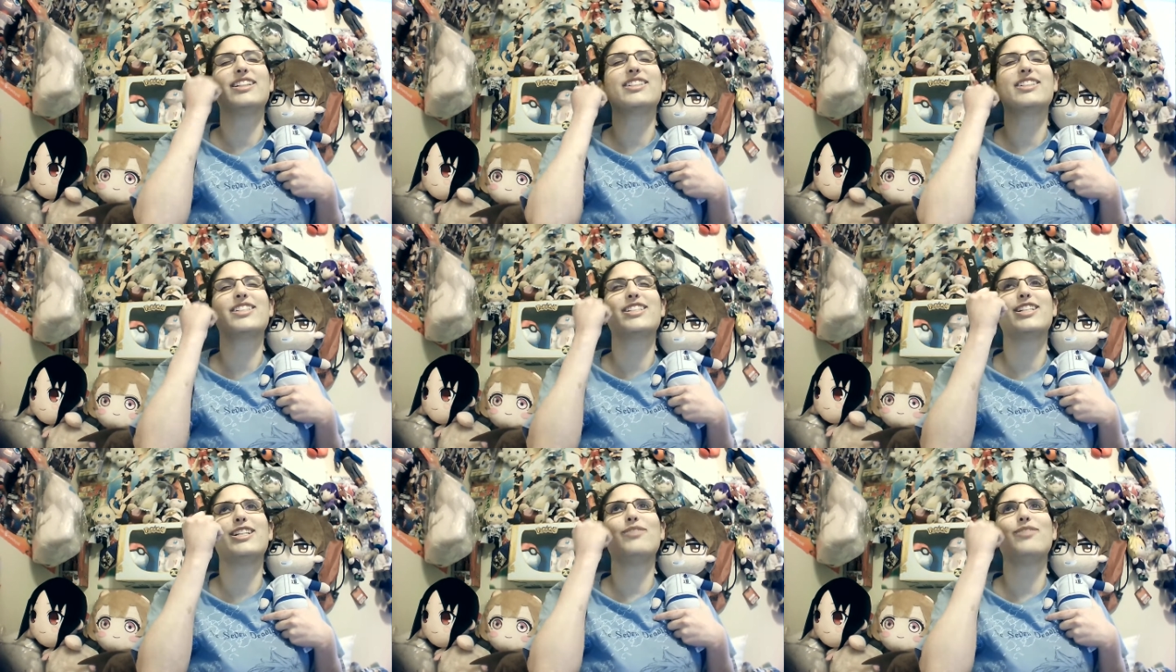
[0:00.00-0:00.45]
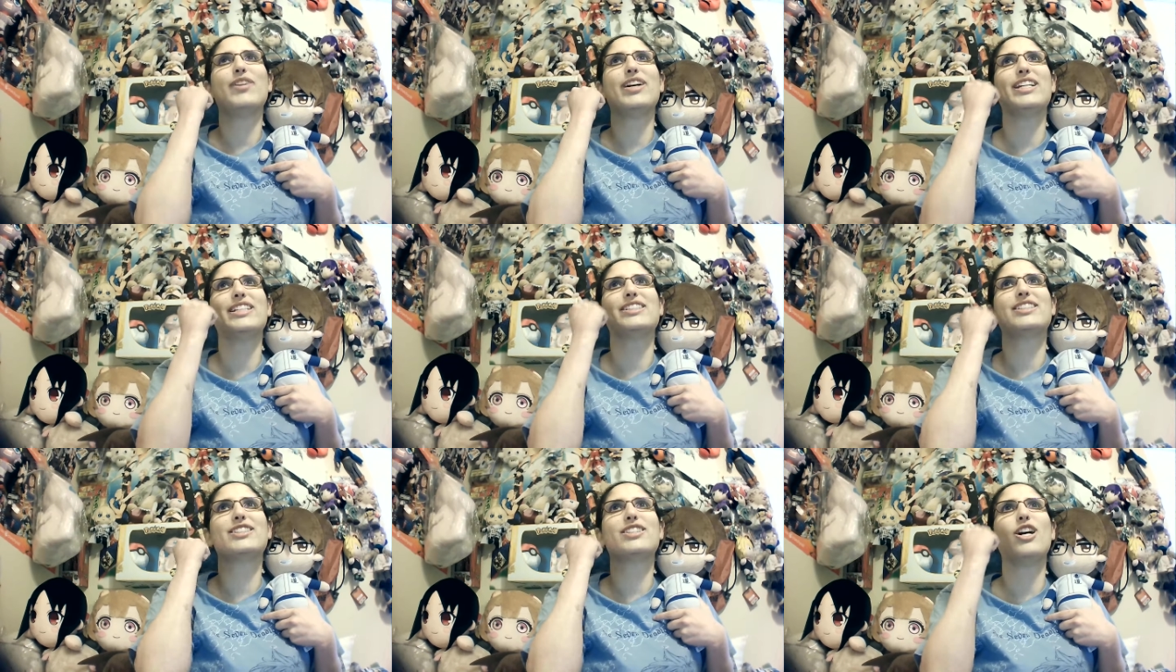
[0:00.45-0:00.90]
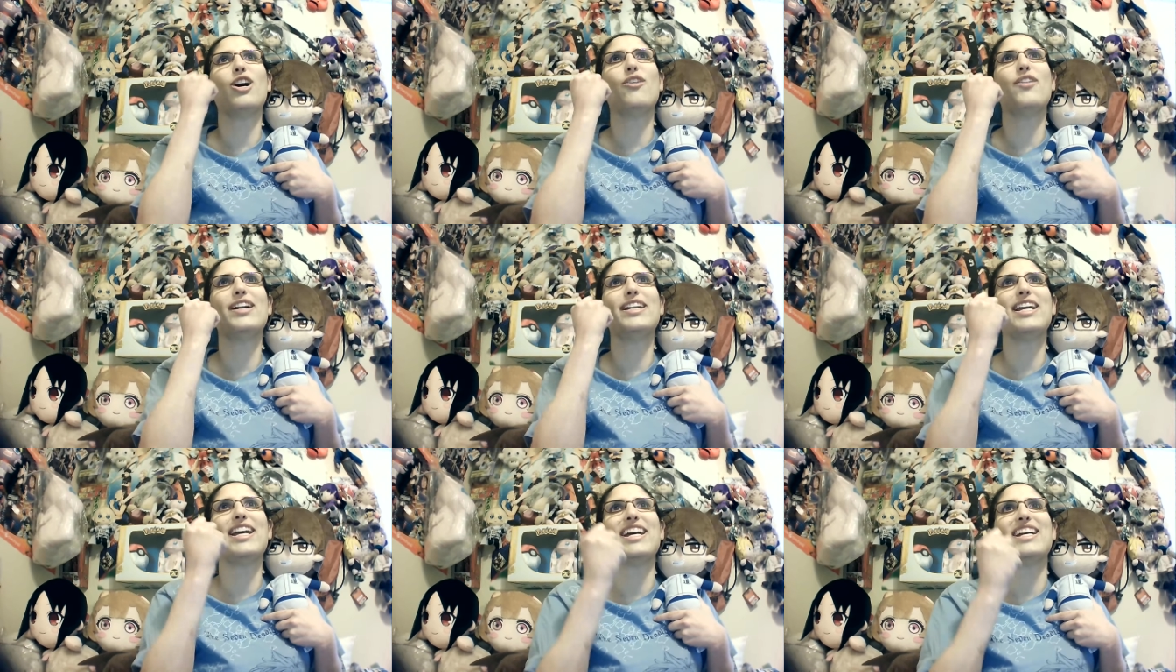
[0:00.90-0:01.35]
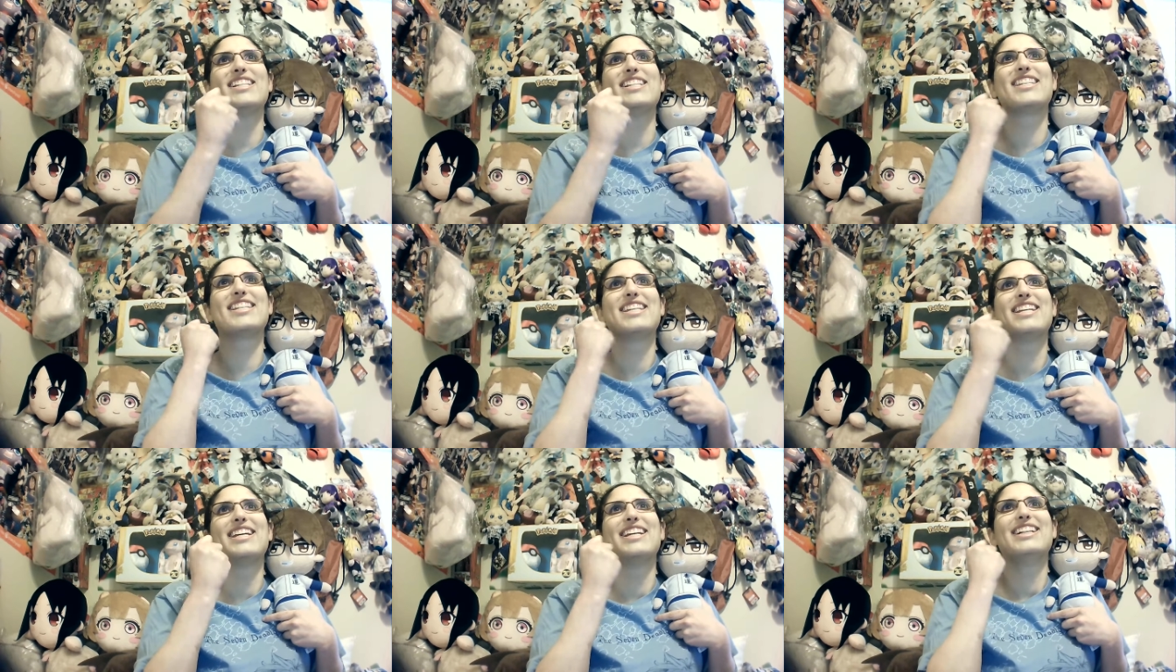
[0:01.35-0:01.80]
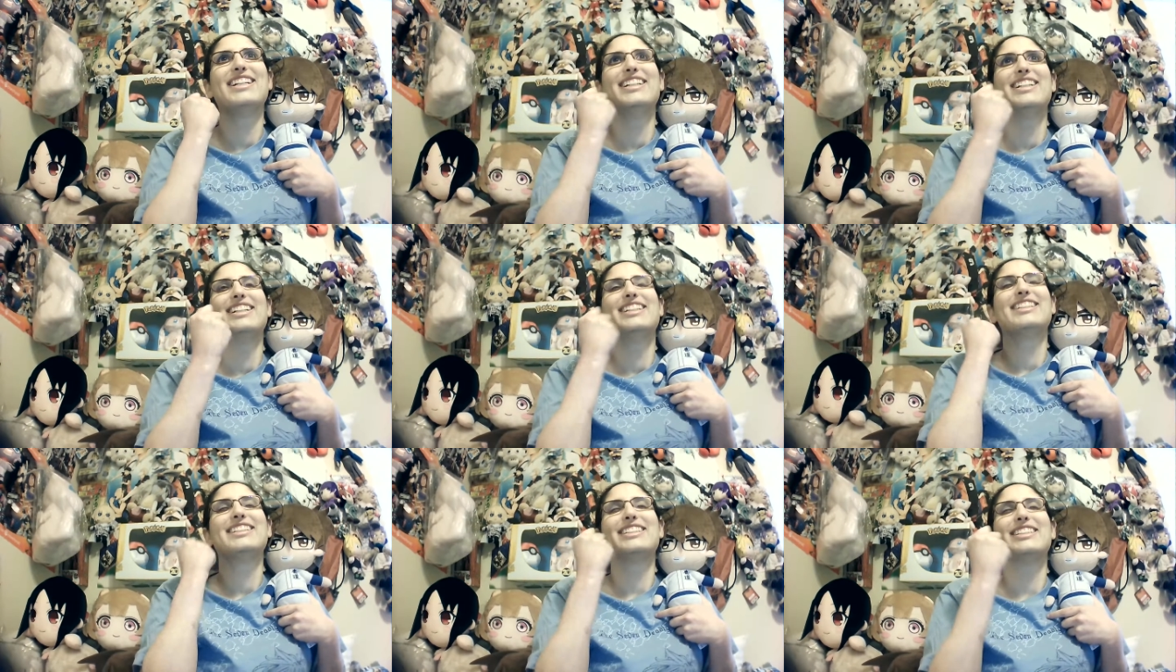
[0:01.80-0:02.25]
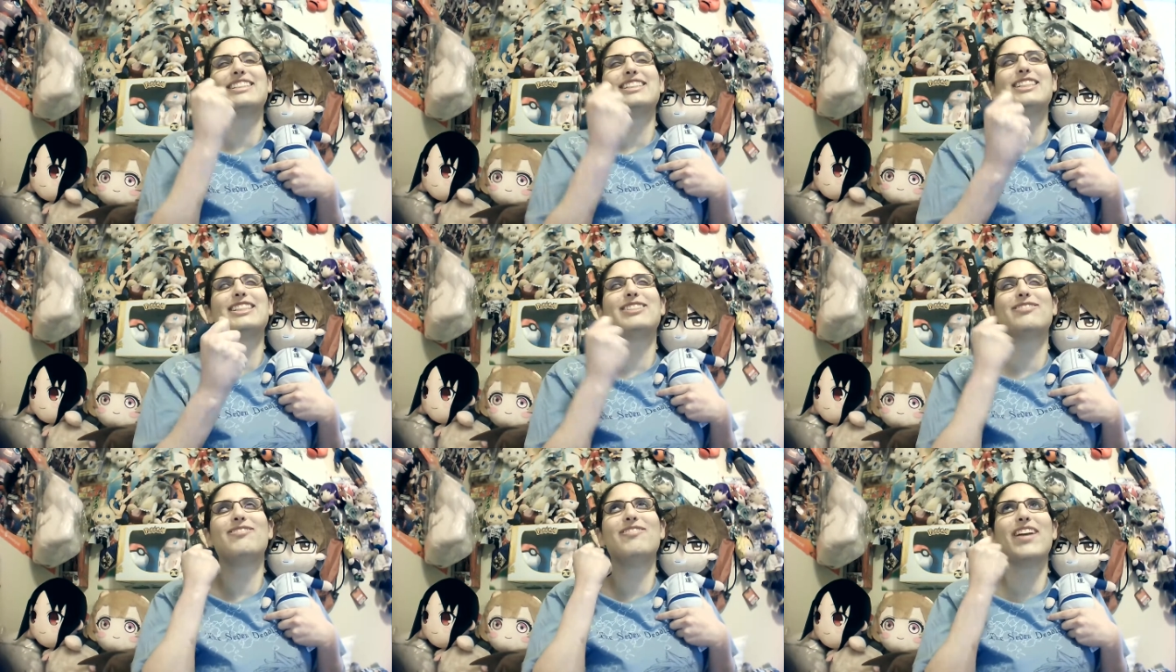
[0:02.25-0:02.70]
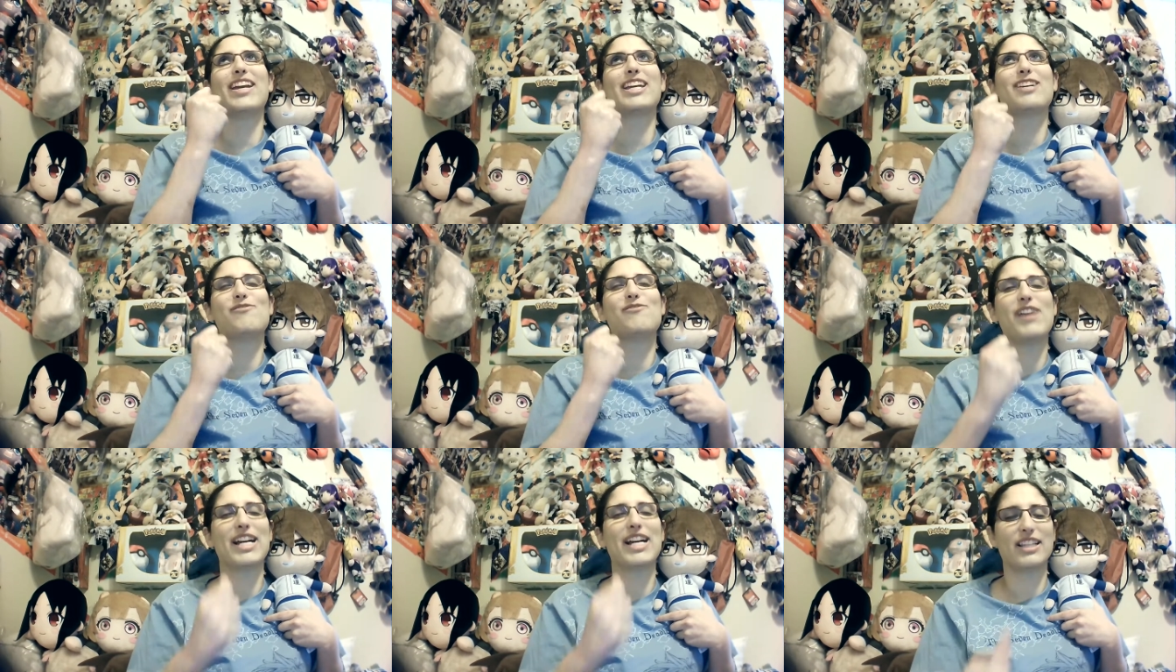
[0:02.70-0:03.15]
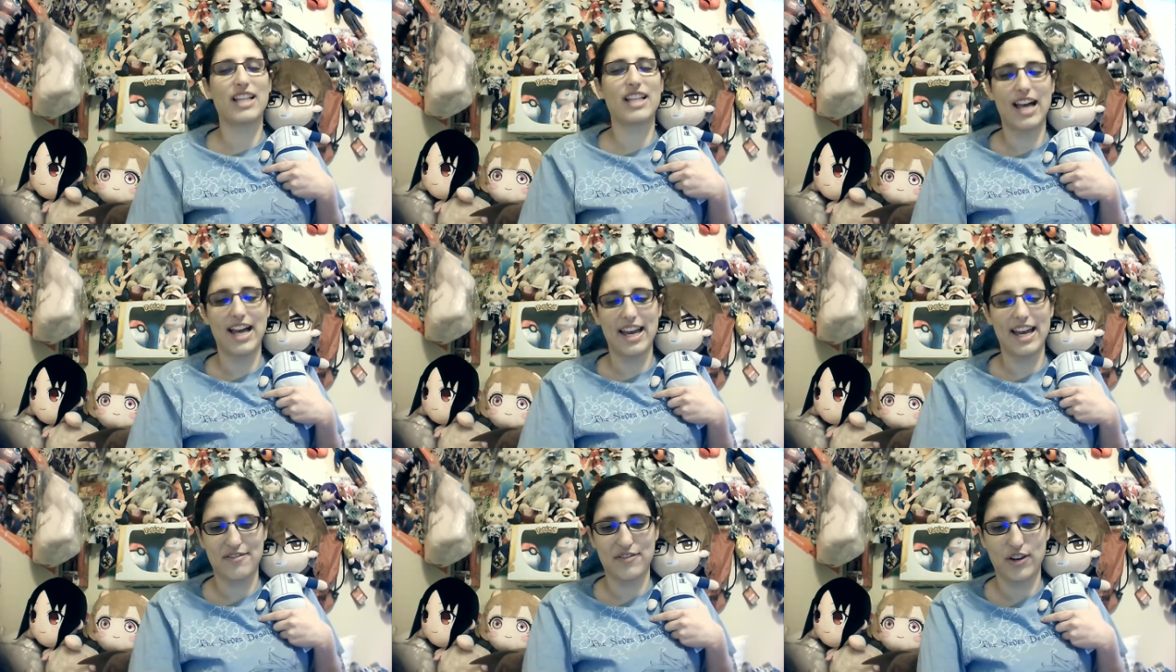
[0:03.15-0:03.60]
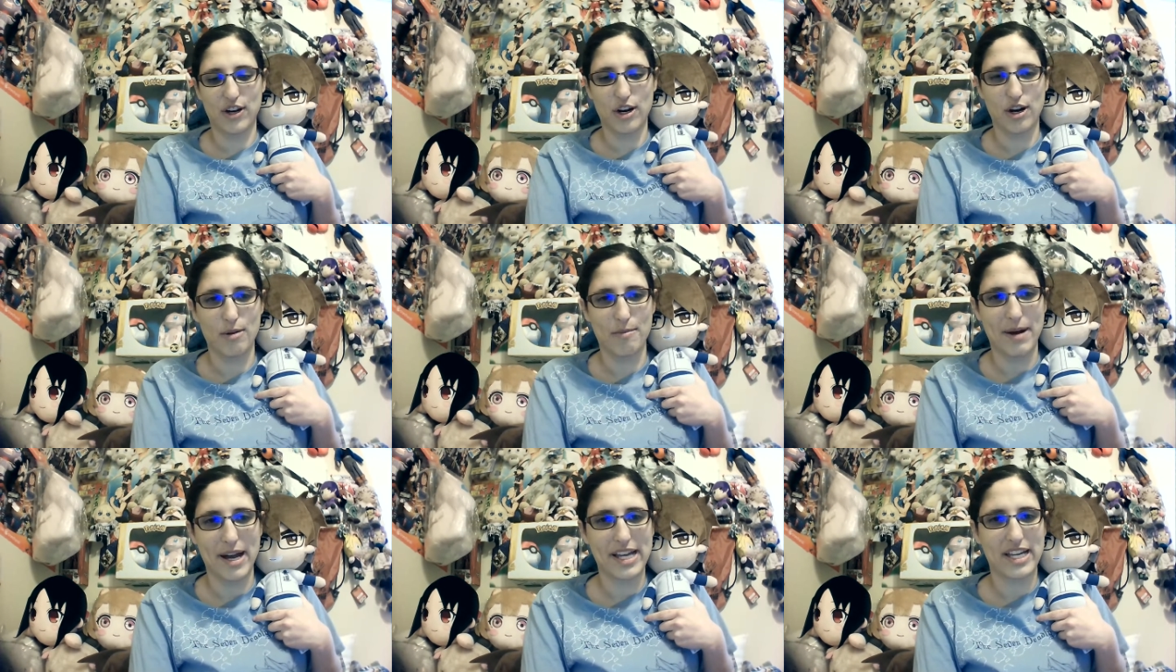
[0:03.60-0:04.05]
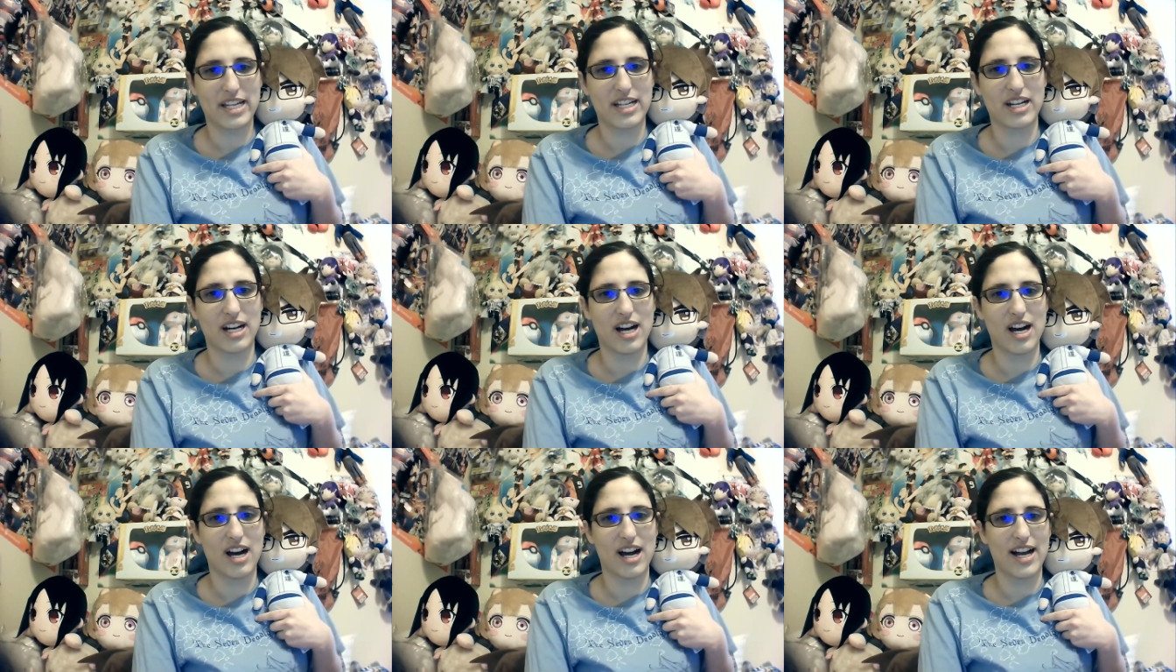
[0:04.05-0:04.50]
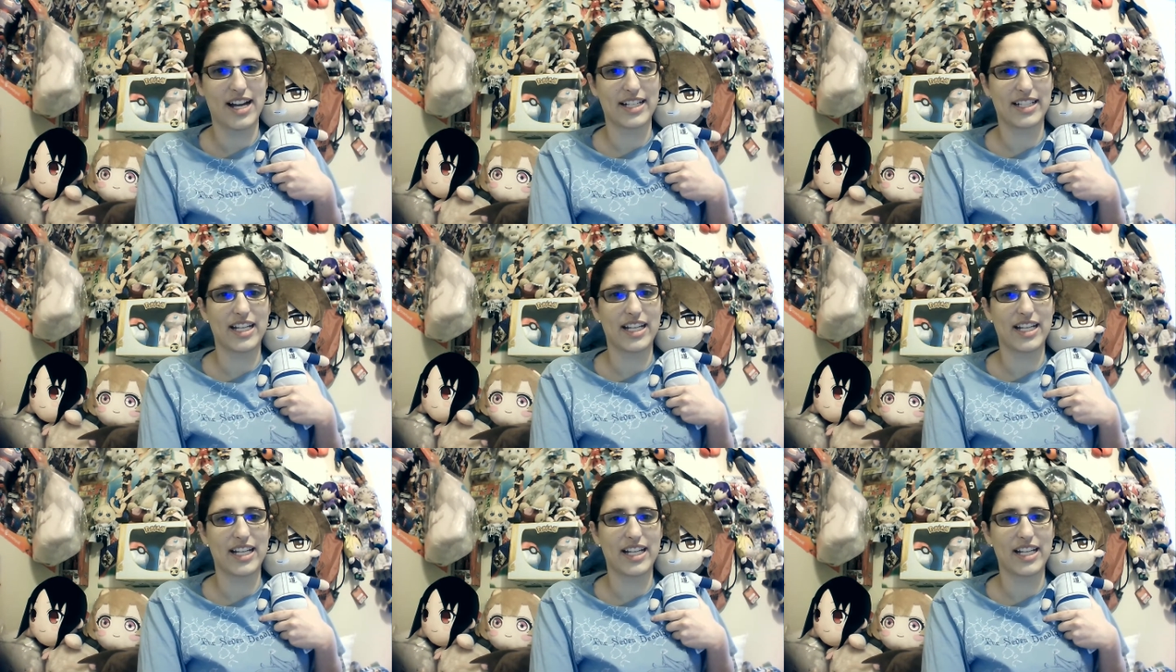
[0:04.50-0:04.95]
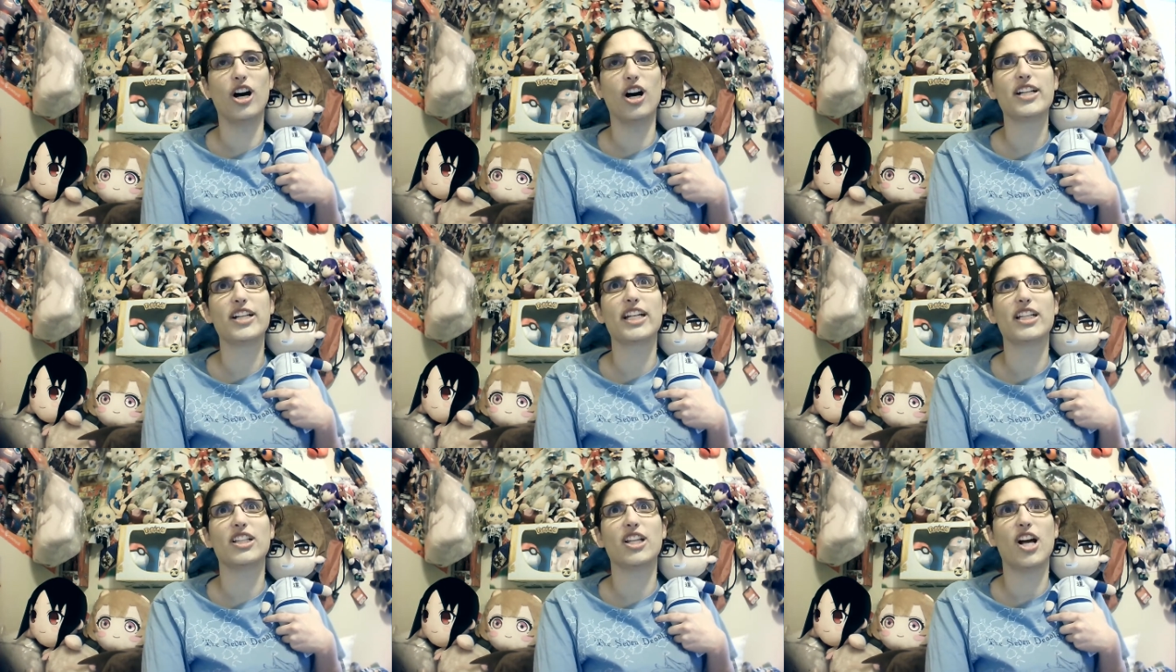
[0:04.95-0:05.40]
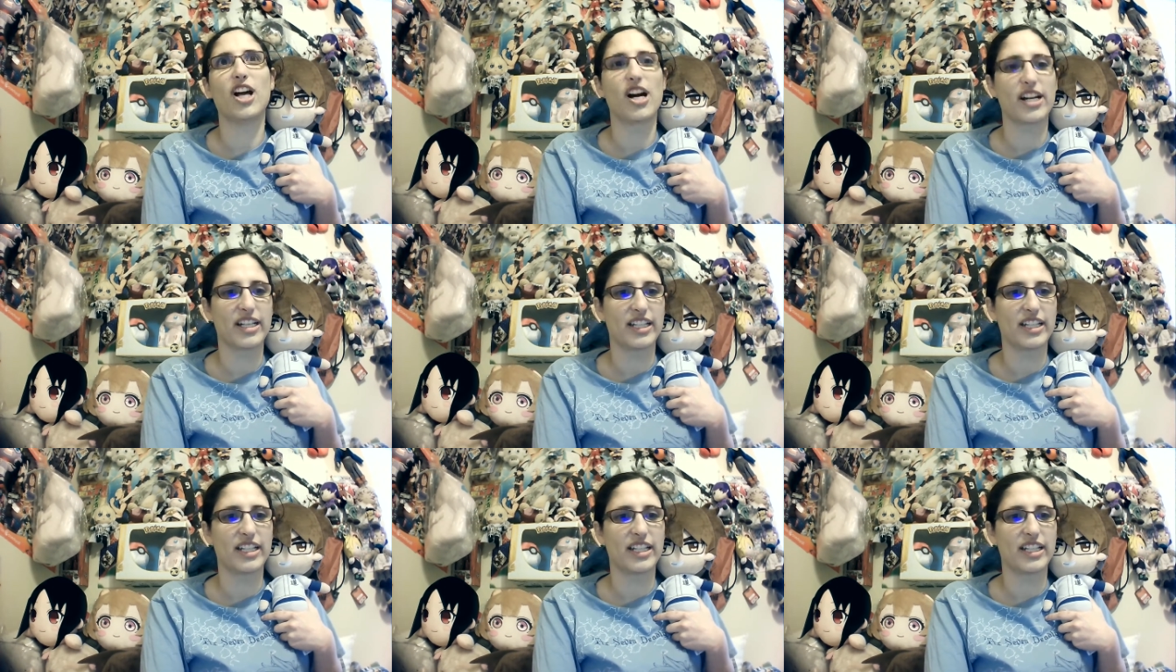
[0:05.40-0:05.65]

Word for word: Jima is doing it! This is making my life. Oh my god. It took you long